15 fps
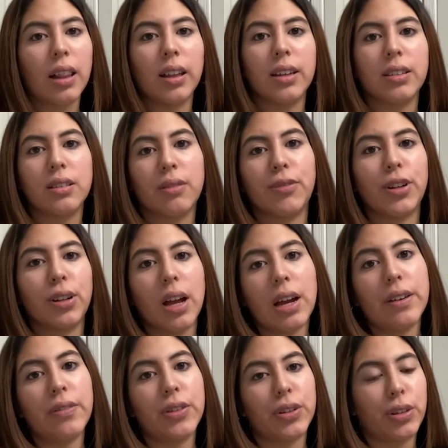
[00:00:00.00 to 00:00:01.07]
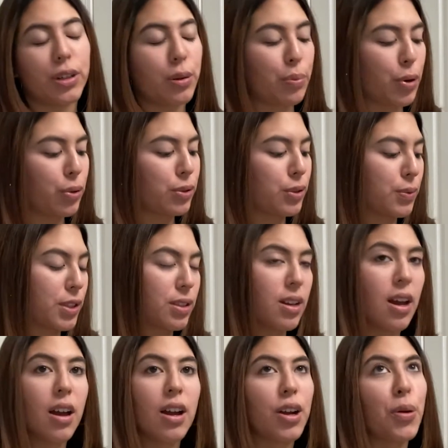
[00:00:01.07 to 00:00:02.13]
highlights of their life, and they're going to post
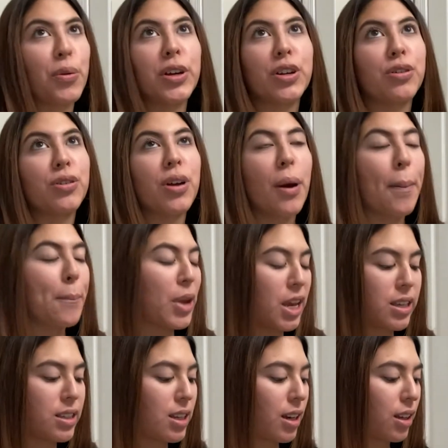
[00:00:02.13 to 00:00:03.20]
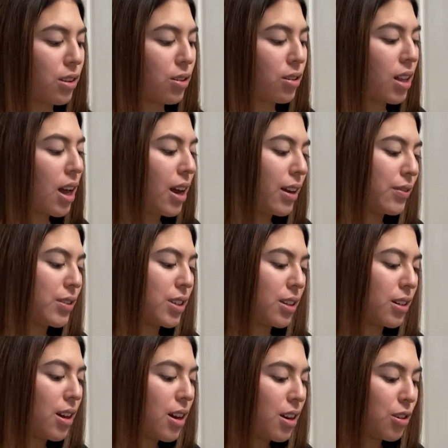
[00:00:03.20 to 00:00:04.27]
what's going amazing in their lives,
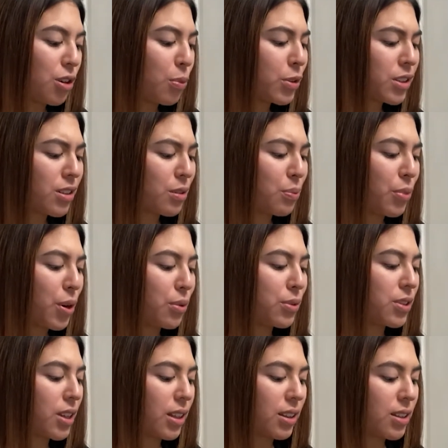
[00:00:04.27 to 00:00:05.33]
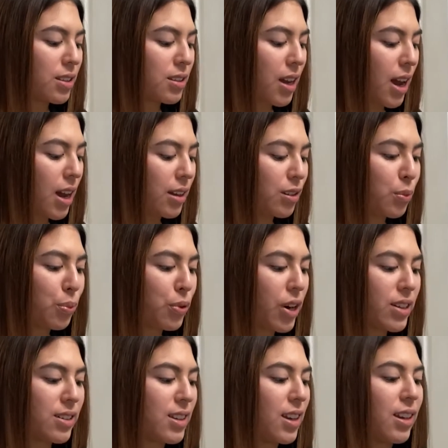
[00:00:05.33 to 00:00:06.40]
and nobody's going to post like the sad,
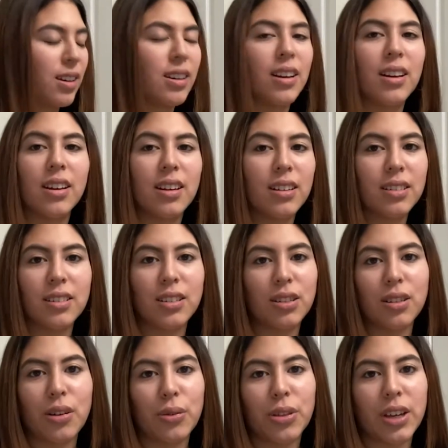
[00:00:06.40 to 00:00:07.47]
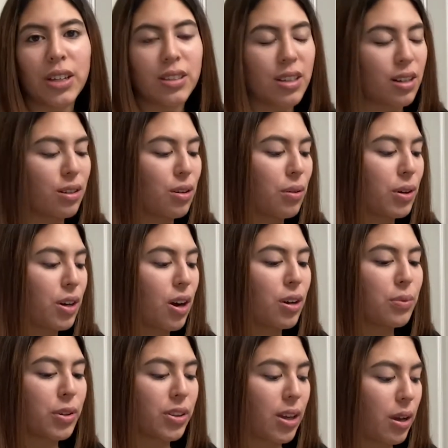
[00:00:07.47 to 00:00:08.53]
depressing, things that are going on
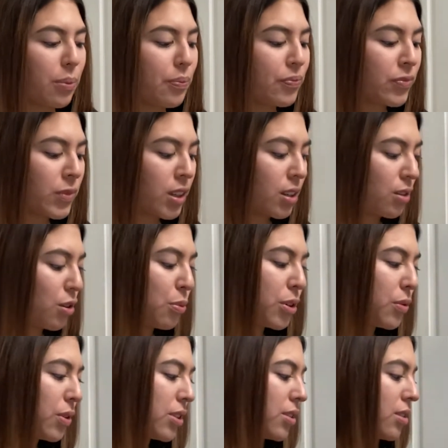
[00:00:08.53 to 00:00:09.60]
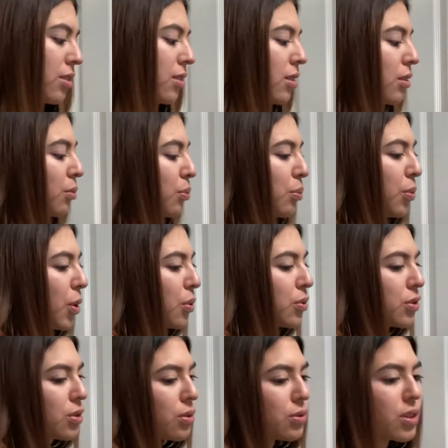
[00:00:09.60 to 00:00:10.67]
with them. Nobody wants to
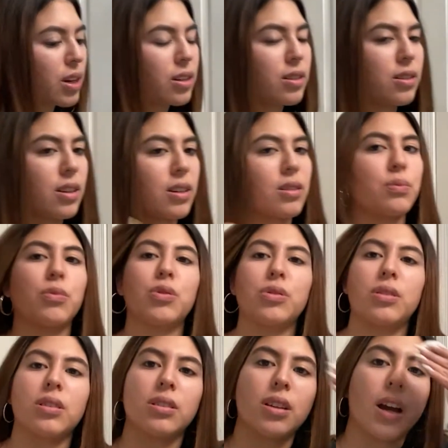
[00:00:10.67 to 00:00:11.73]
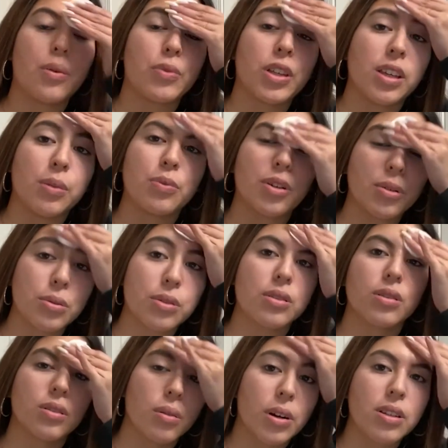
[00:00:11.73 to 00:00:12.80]
post those kind of things. Most of the time we keep
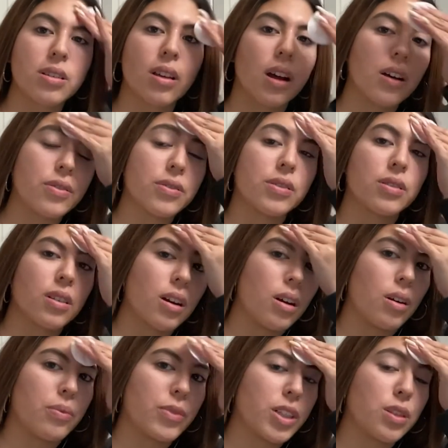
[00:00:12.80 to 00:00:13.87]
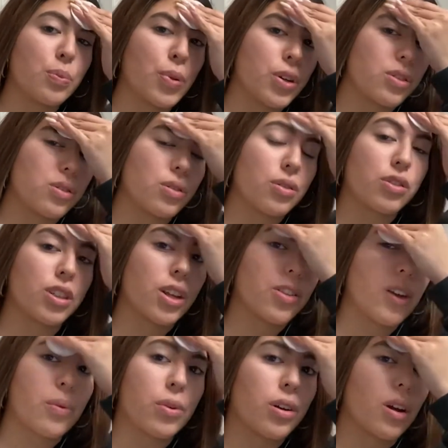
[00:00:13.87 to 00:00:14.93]
those to ourselves. That's personal
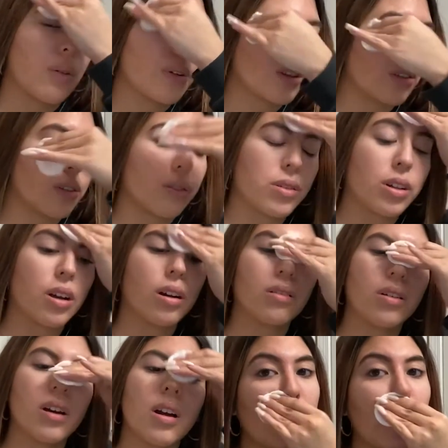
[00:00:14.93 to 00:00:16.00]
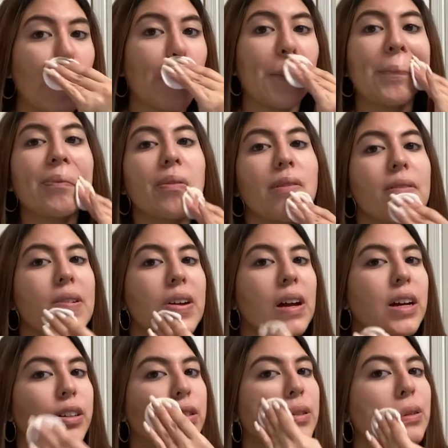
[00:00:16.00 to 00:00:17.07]
shit that we're going through, So
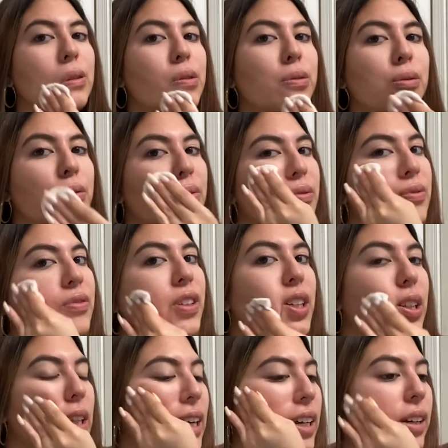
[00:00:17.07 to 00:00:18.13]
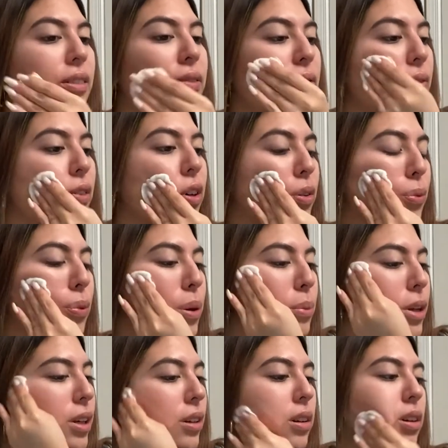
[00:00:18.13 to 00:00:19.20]
I do feel like for
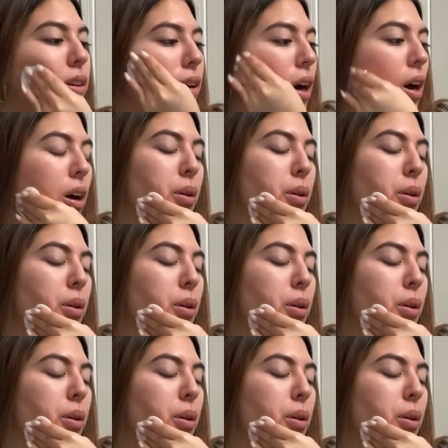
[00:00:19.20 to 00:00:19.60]
women,